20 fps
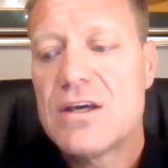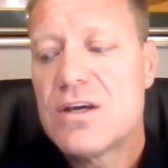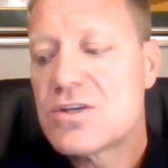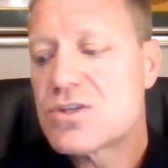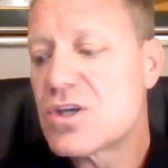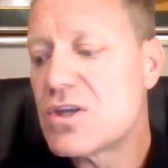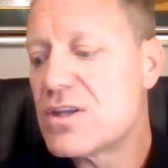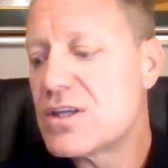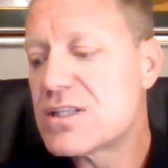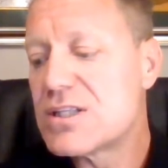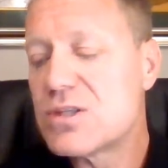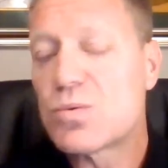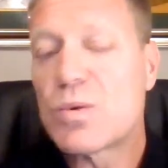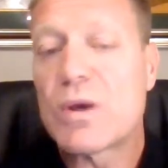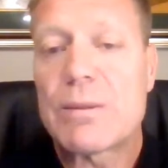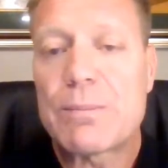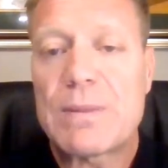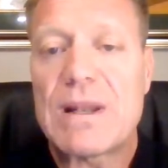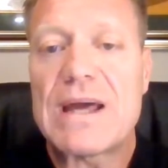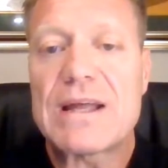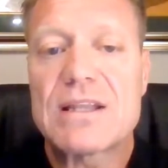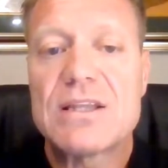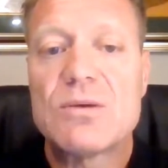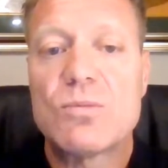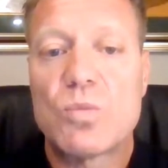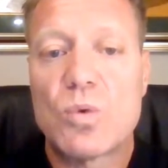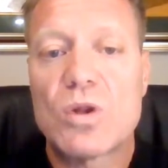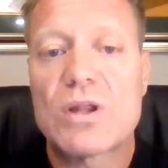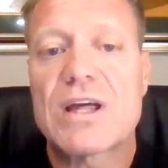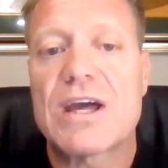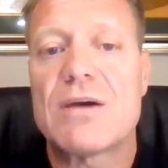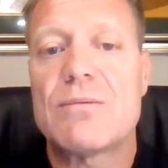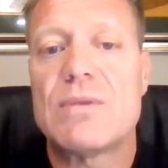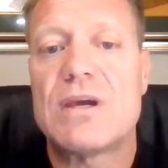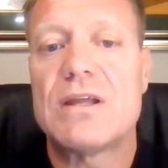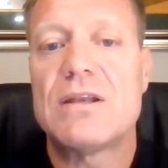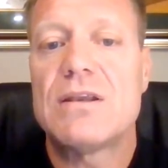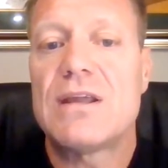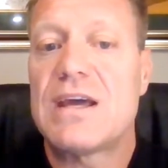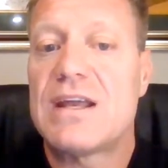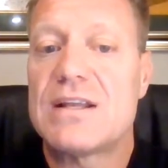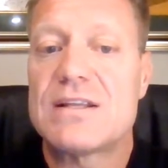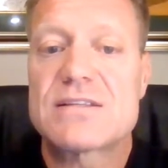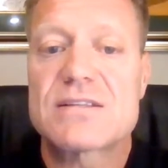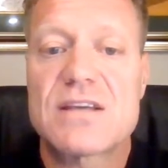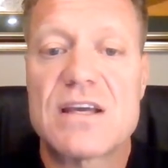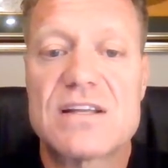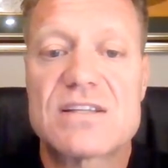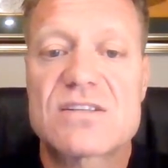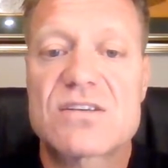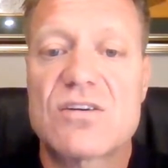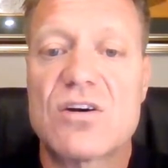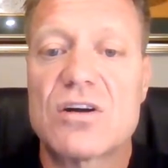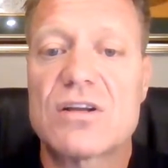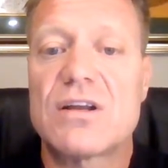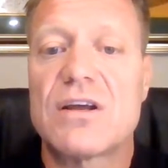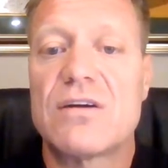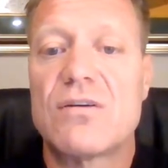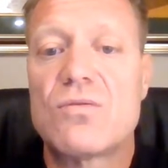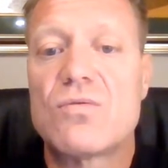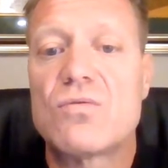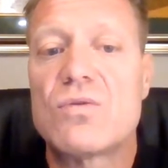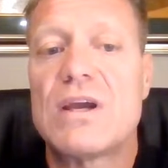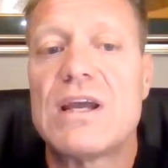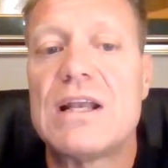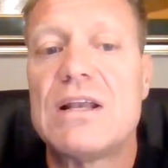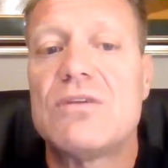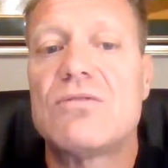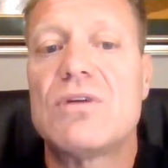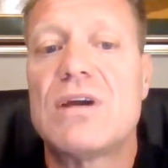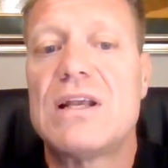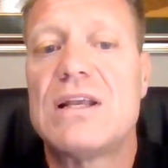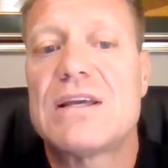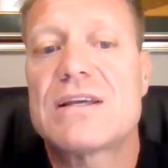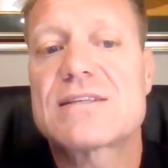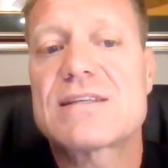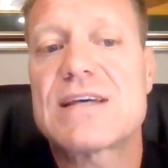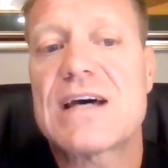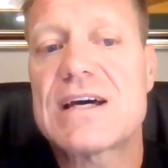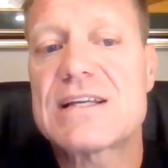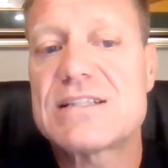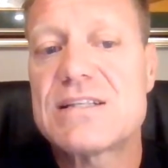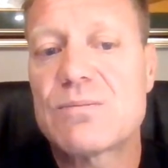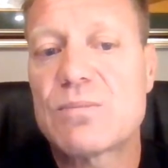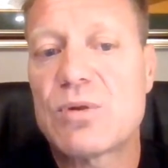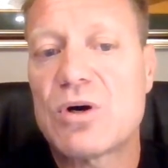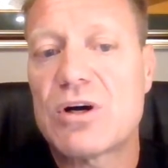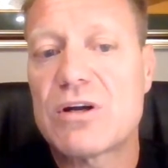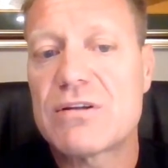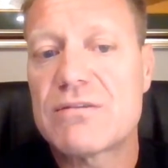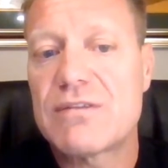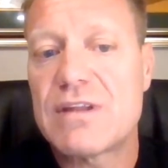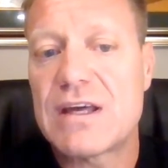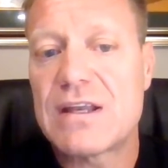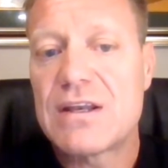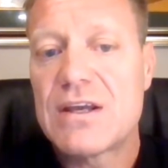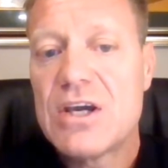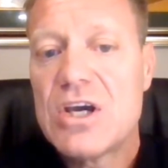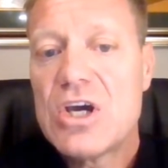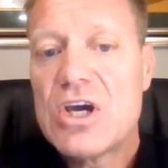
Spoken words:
So this is where Platinum will come in, and it's got a really, really exciting part of that.